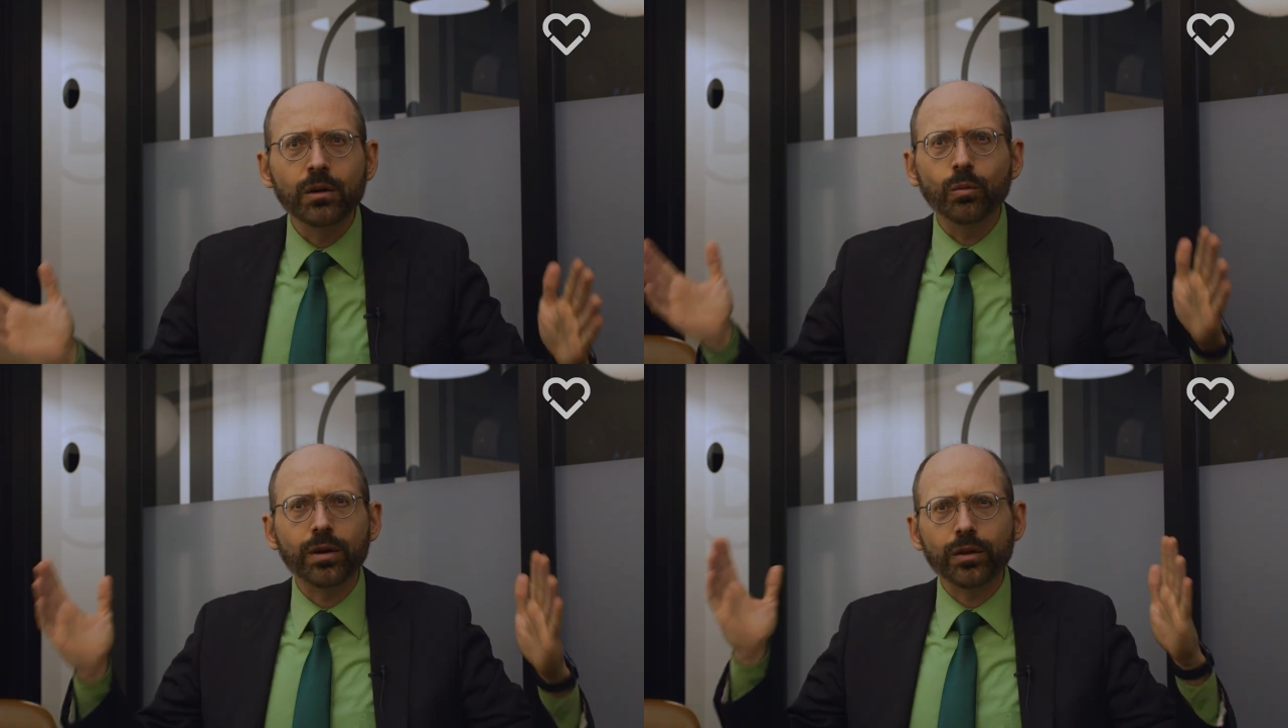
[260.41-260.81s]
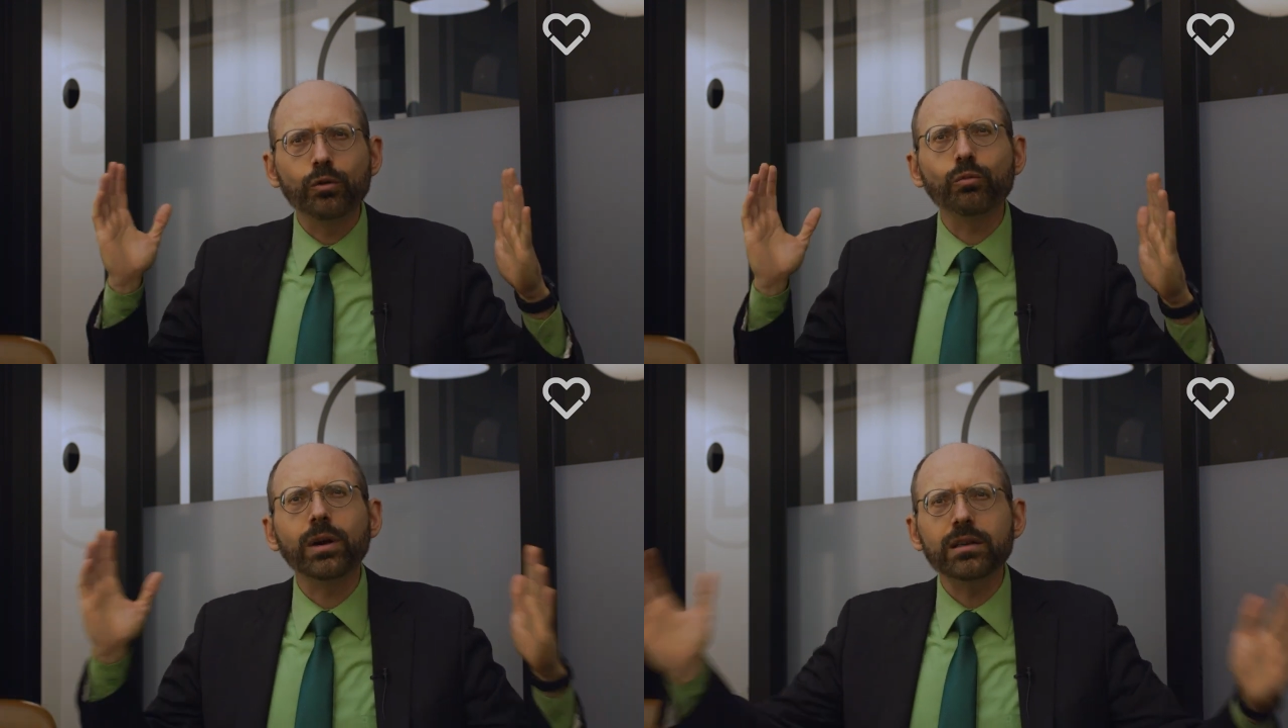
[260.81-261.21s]
One of the
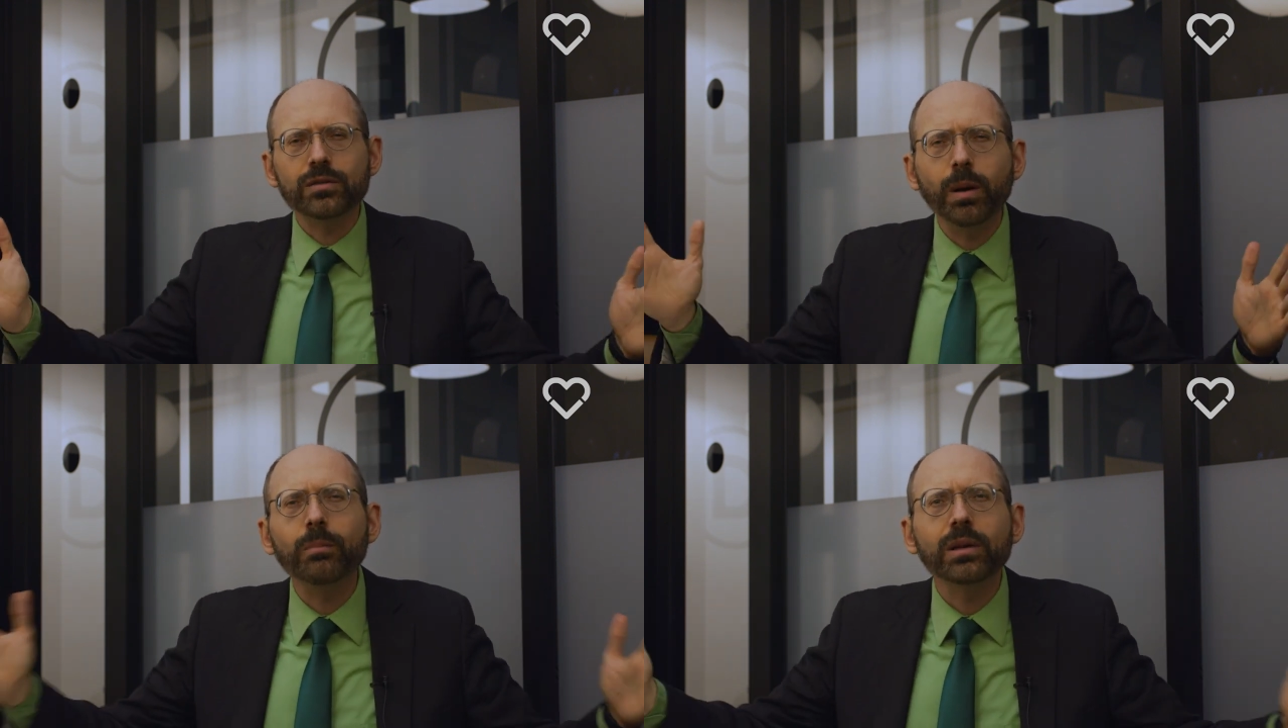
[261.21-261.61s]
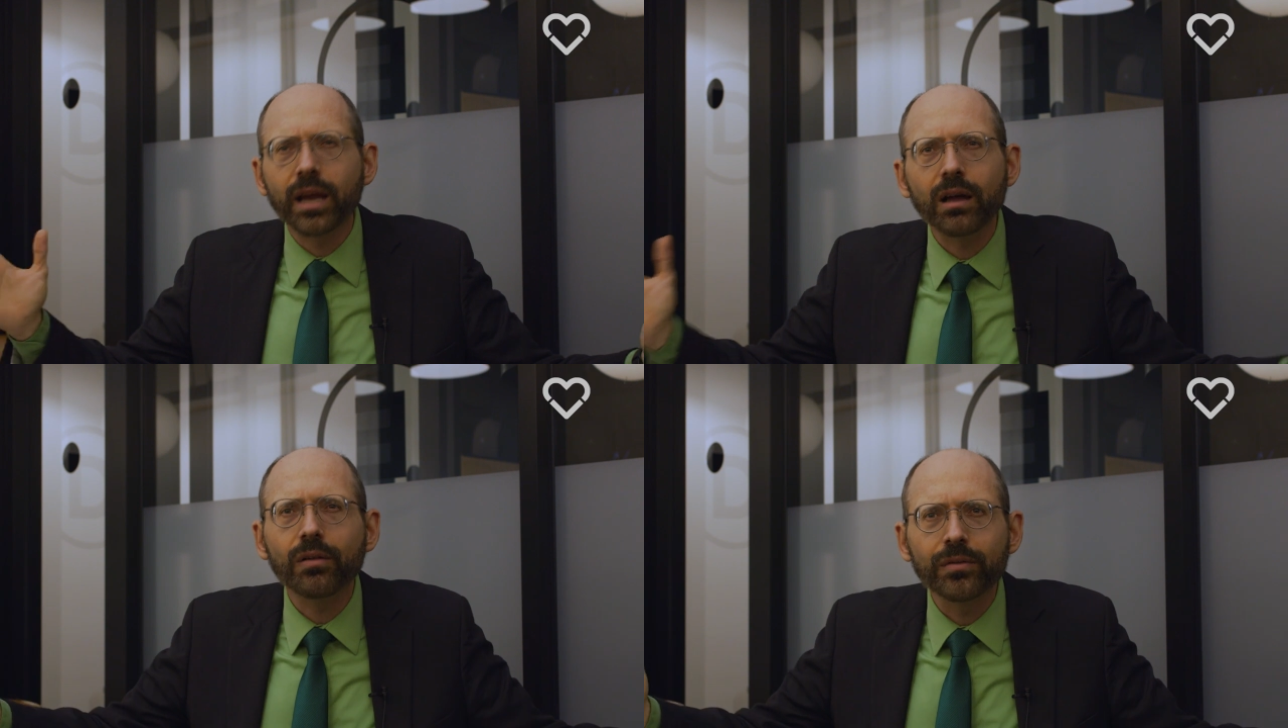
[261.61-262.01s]
greatest public
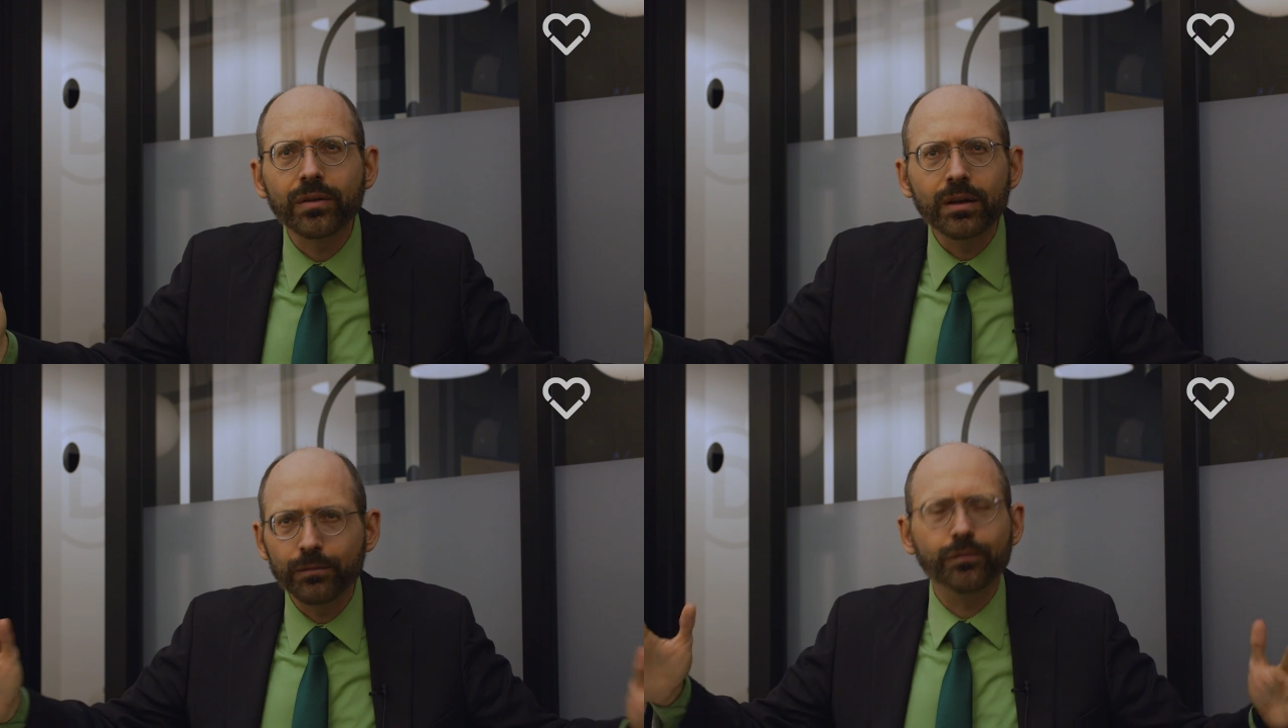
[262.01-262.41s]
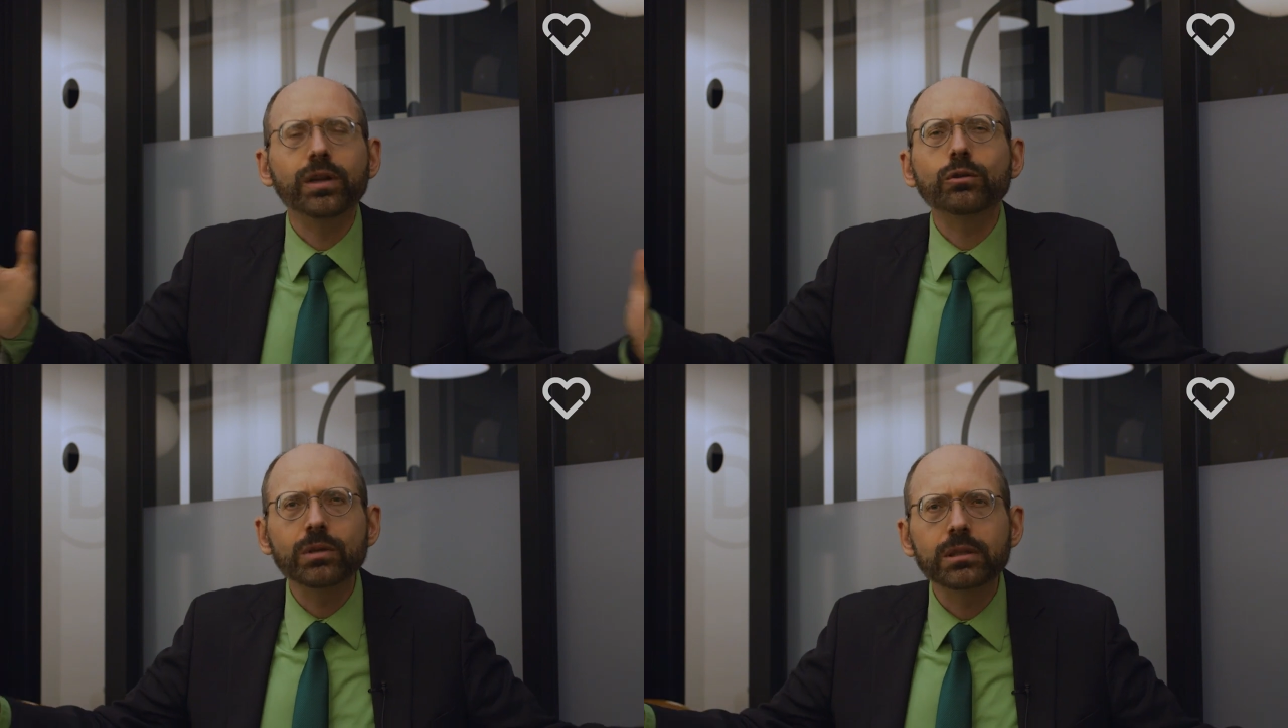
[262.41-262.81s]
health
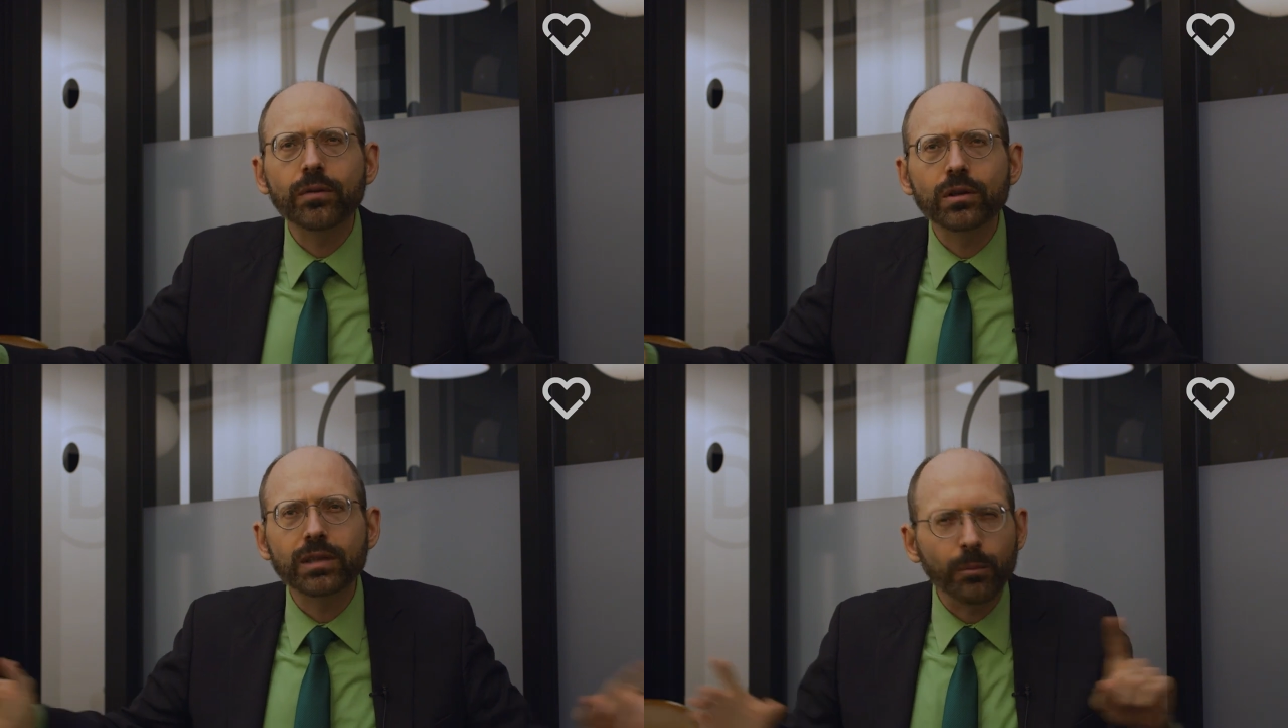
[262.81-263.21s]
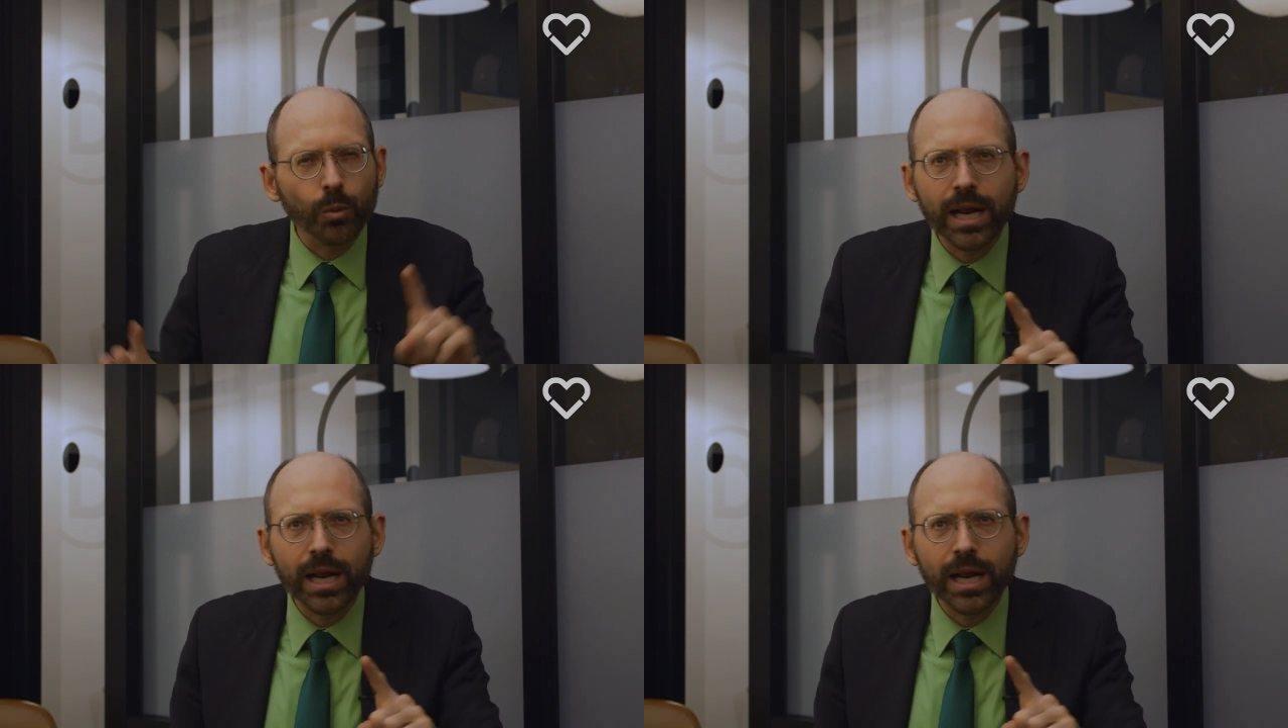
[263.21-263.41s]
victories of all time.